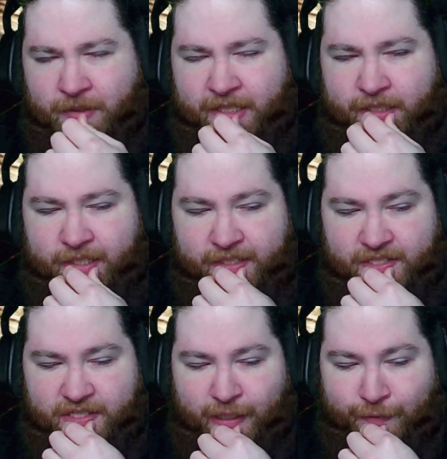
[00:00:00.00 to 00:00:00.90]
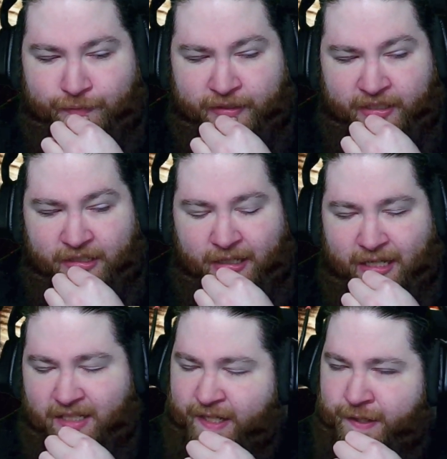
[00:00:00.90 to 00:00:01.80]
and stuff. A
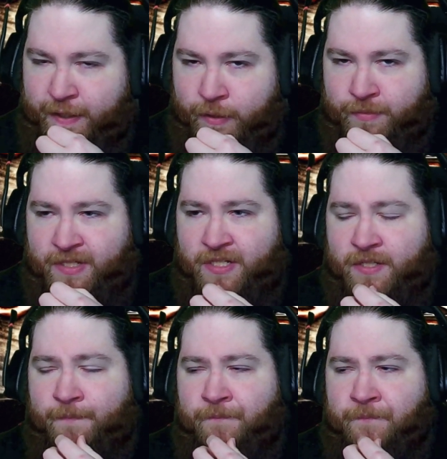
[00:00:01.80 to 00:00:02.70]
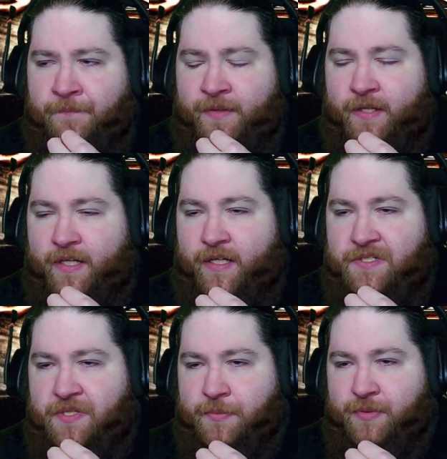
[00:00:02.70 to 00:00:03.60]
lot of notes
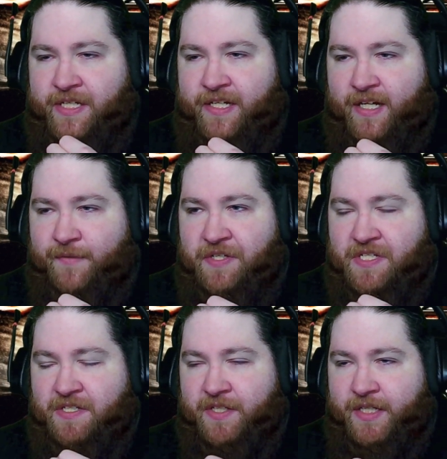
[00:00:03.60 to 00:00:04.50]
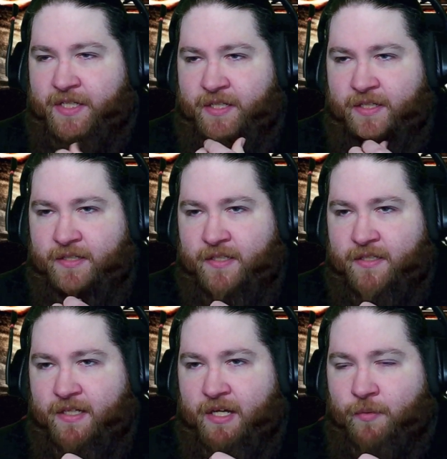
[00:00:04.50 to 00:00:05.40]
to read, obviously,
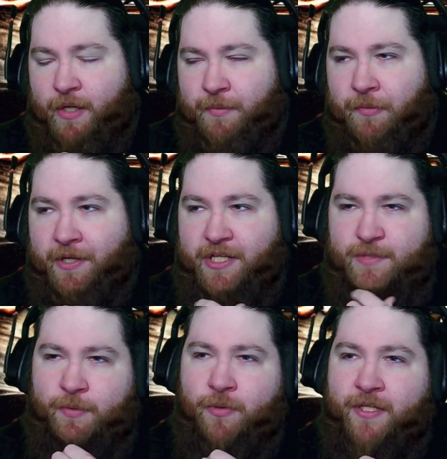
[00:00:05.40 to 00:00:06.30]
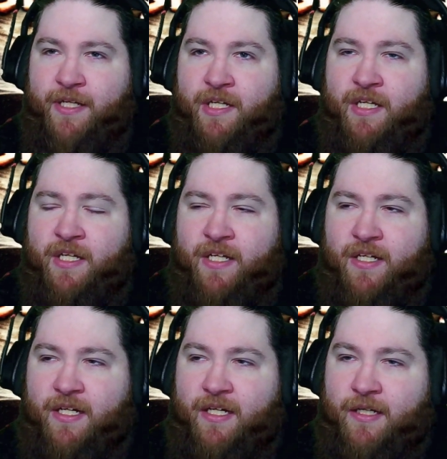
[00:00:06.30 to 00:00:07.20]
while we were exploring.
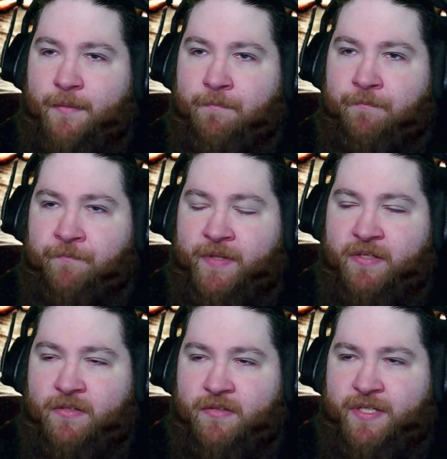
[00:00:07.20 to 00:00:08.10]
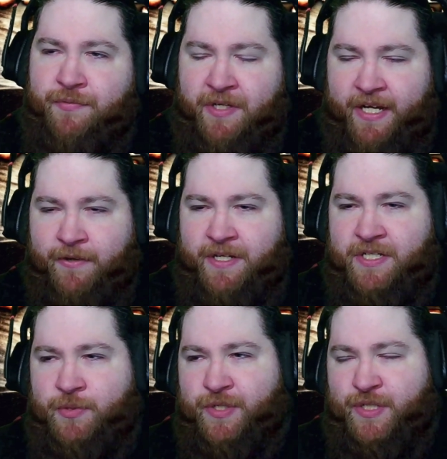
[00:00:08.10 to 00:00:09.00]
Different areas
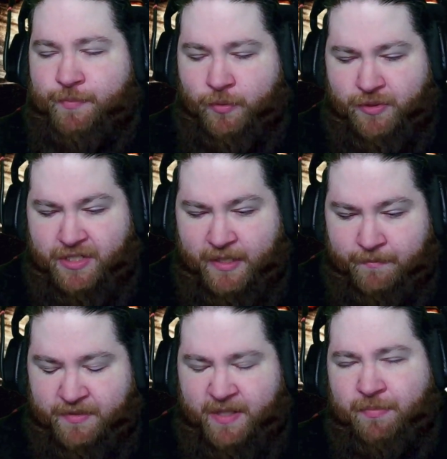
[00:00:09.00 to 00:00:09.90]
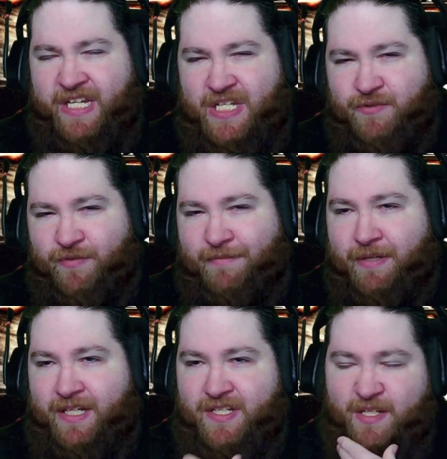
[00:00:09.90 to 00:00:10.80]
to explore. Some places we've
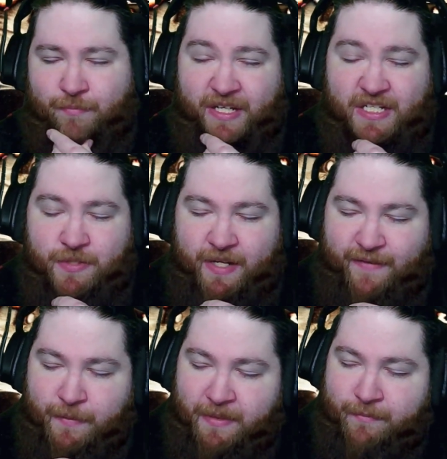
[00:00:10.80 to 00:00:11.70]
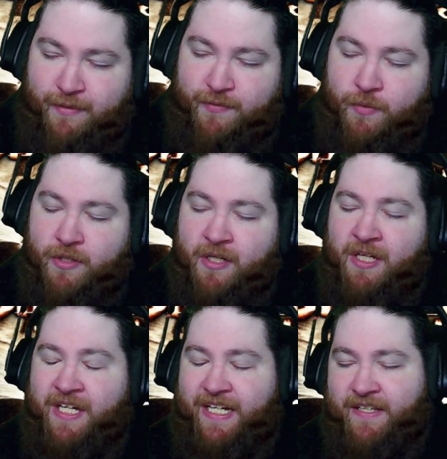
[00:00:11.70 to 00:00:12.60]
been, some places we haven't been before
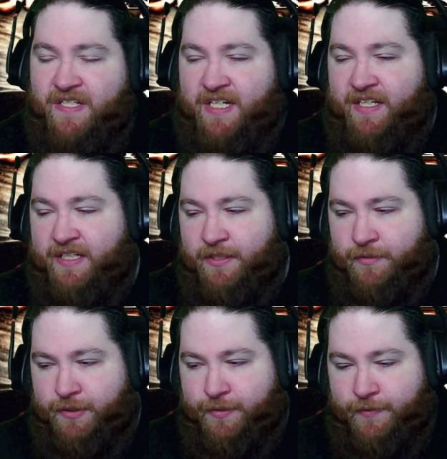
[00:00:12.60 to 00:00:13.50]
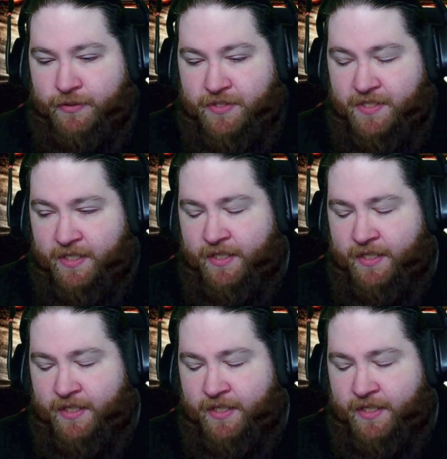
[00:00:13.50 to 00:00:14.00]
in the Silent Hill universe.